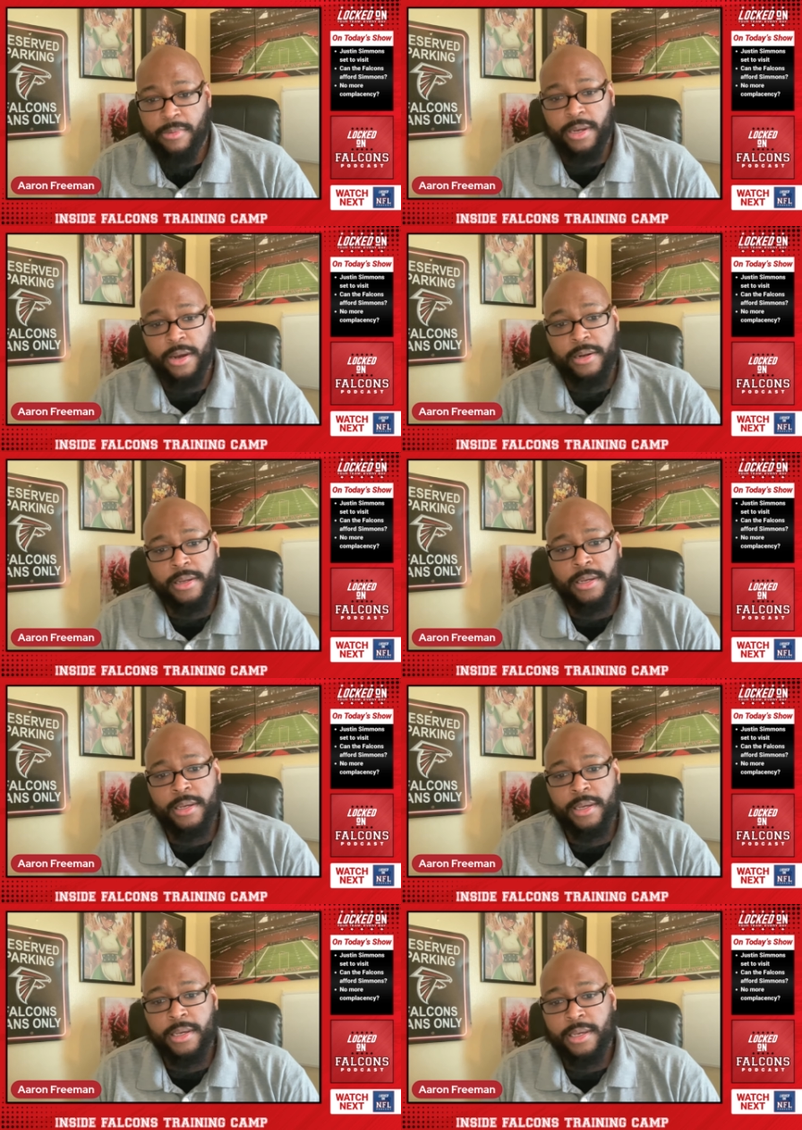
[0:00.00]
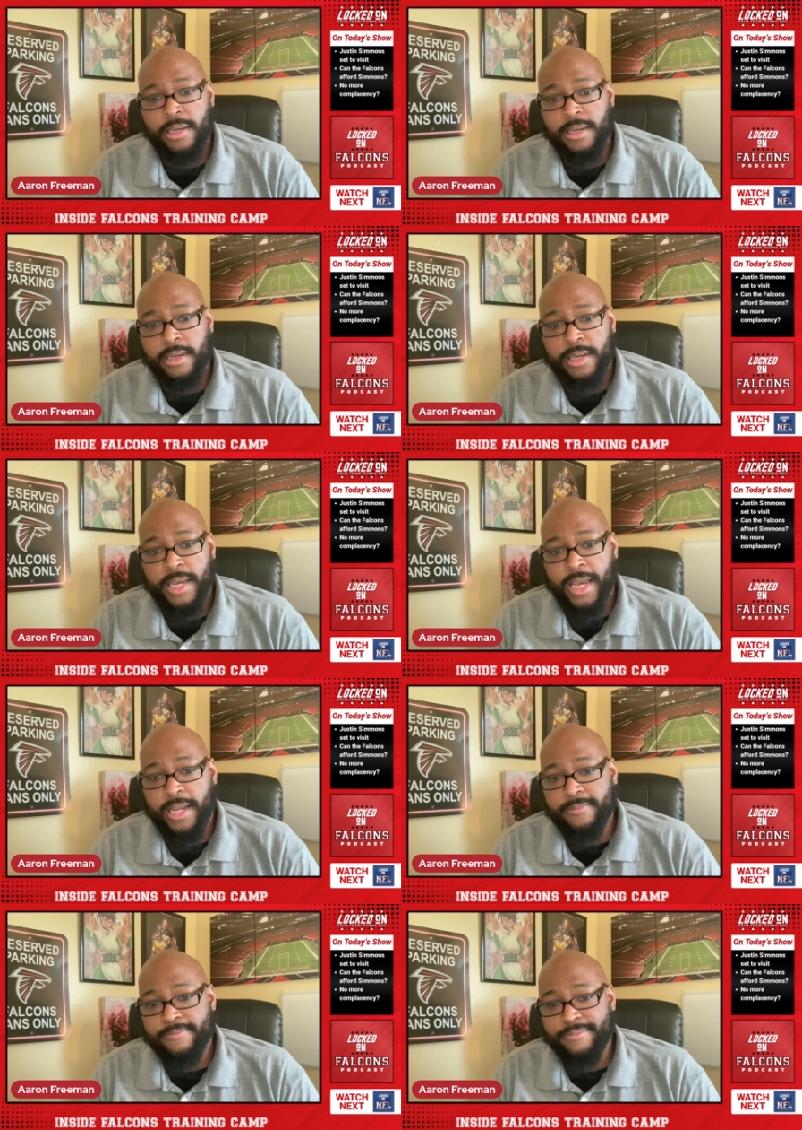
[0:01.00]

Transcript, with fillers: regard and